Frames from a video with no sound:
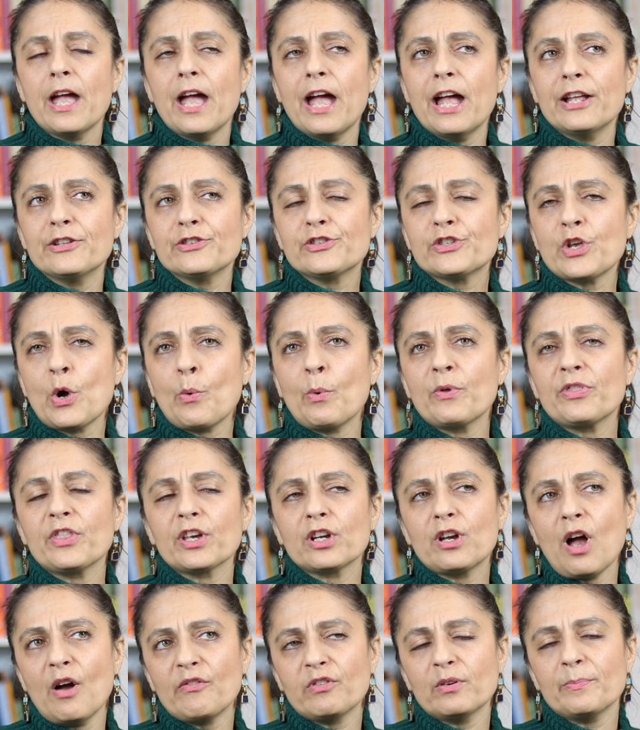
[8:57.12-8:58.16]
And so what
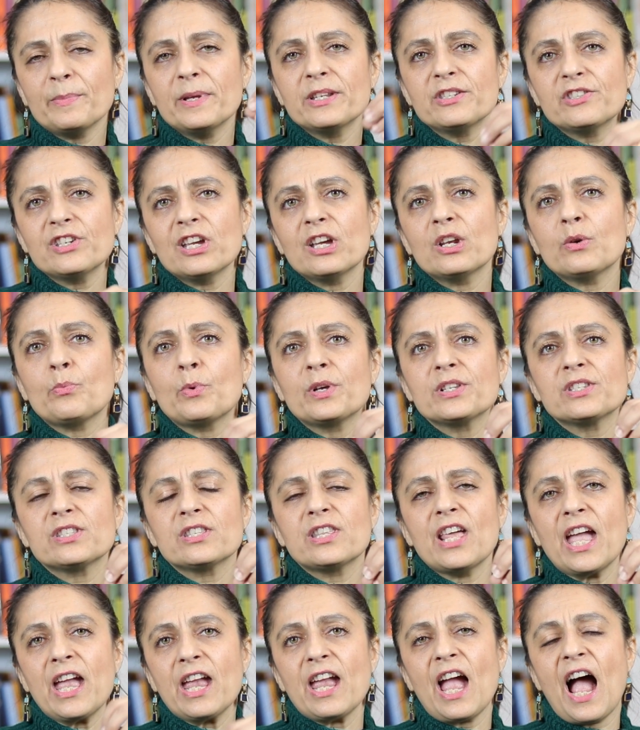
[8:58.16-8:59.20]
the government did
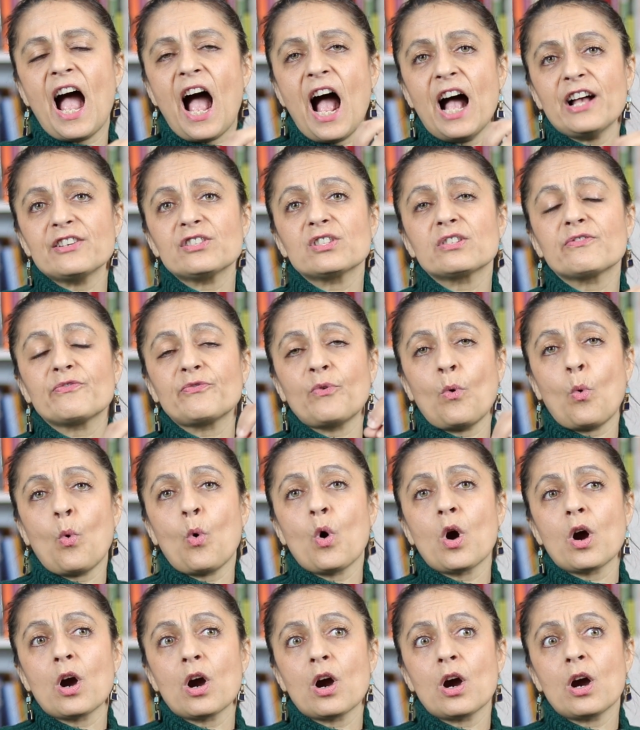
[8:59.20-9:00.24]
was they asked
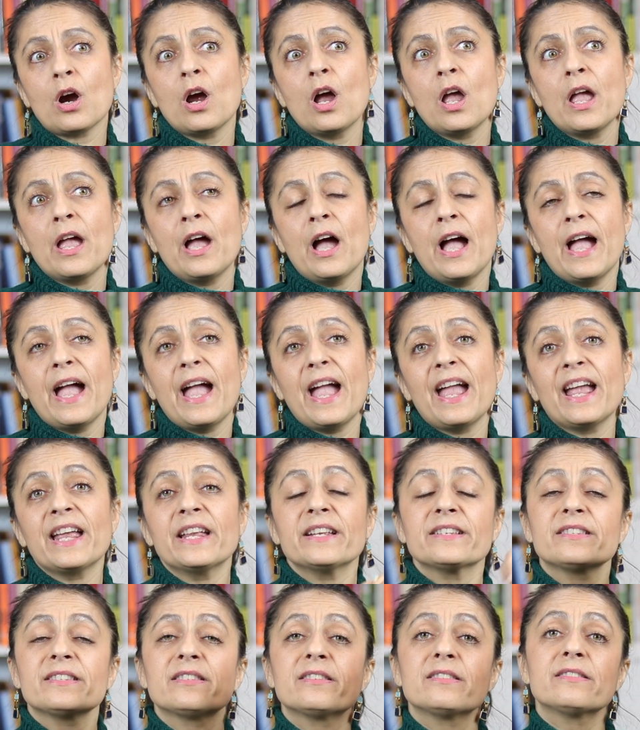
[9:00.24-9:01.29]
for
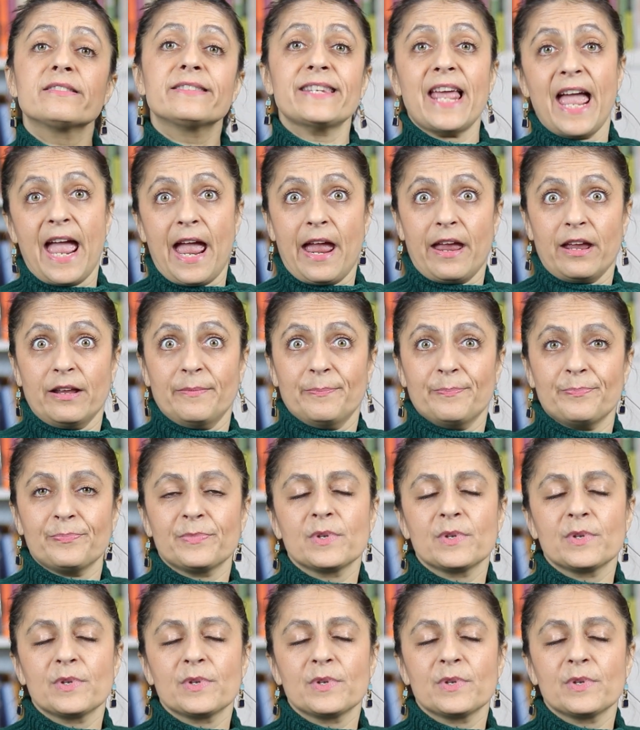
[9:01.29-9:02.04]
a stay,